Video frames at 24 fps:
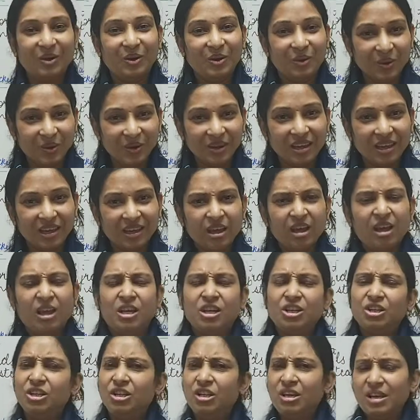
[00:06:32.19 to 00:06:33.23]
Okay,
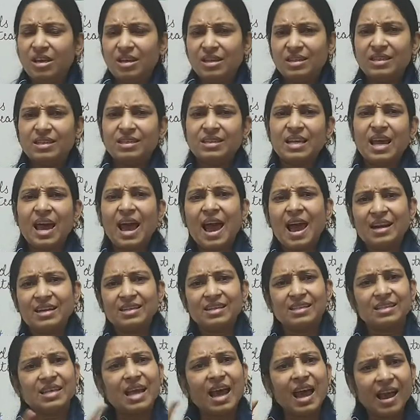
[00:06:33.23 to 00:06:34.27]
she is sad,
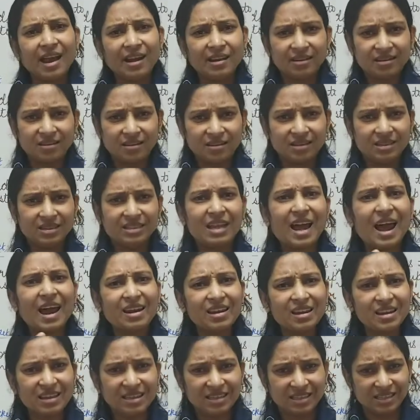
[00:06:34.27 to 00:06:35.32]
sad,
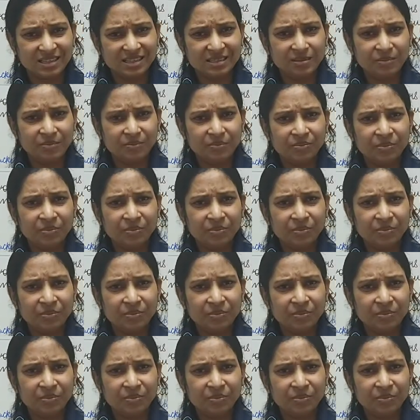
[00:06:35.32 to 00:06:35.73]
sadness.